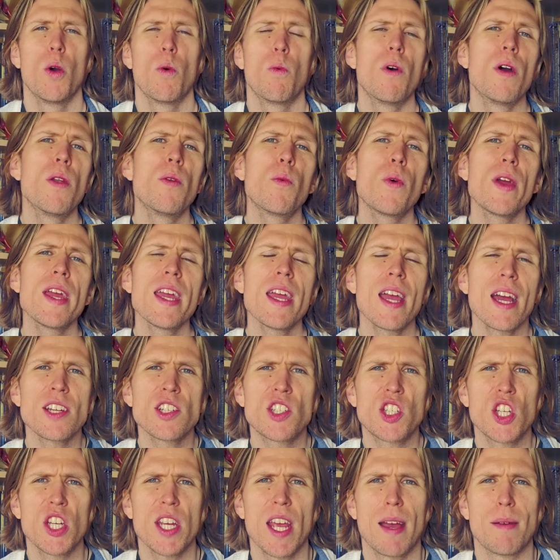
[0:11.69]
When we as
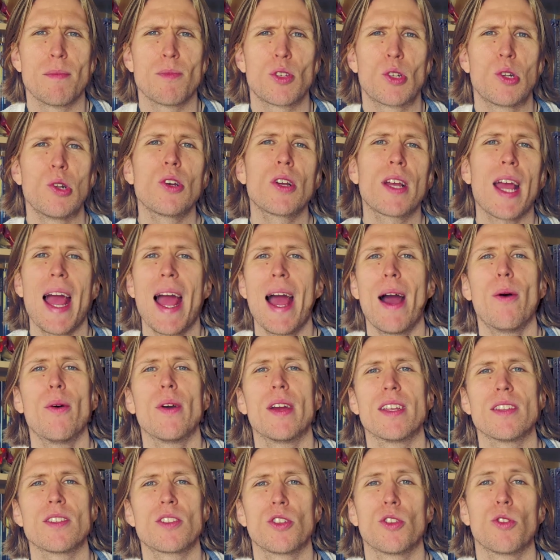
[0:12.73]
GMs look
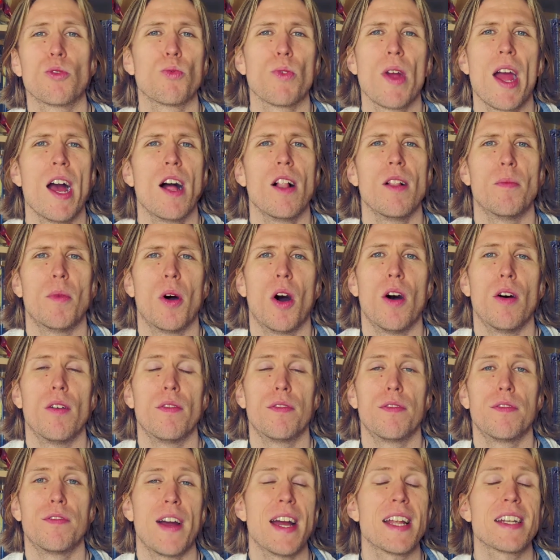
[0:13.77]
out into the realm of
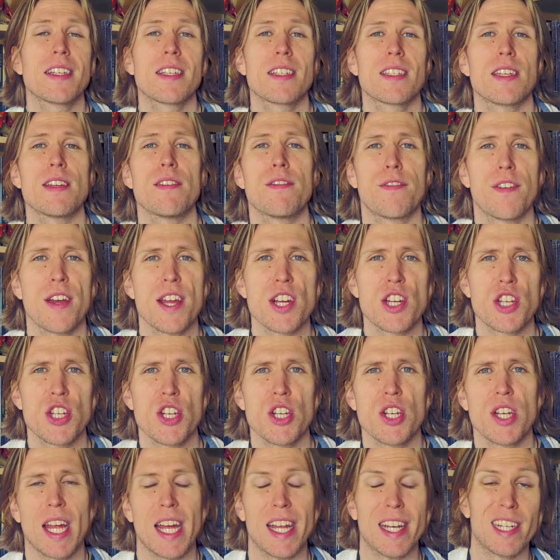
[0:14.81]
fantasy
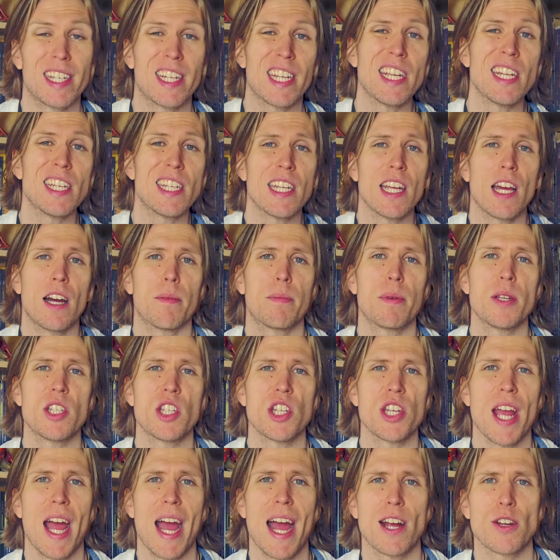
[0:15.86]
fiction and
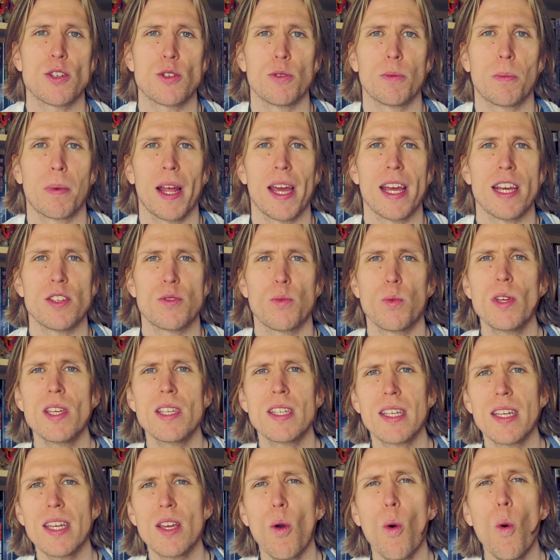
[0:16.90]
TTRPG actual plays, we
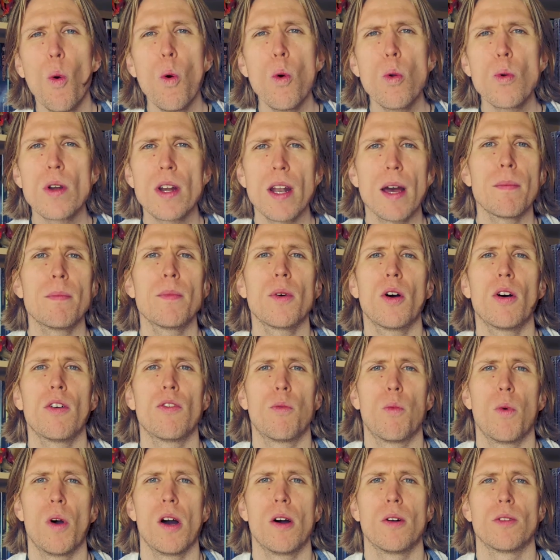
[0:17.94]
see all number
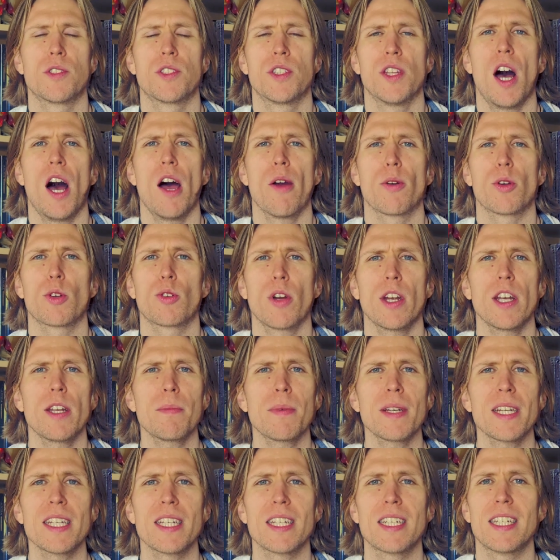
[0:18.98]
of worlds that are
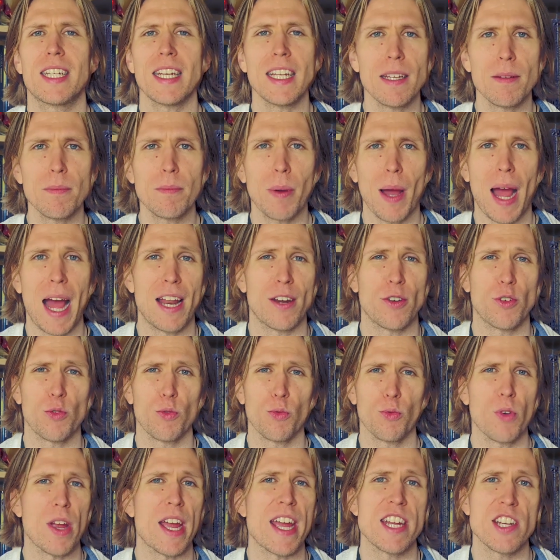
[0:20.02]
incredibly deep and
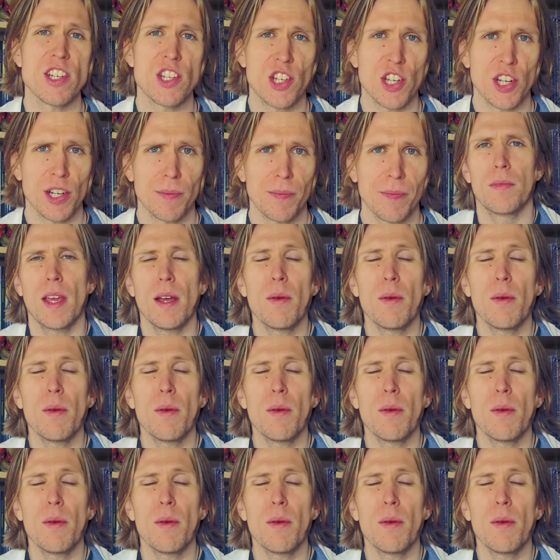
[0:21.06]
rich.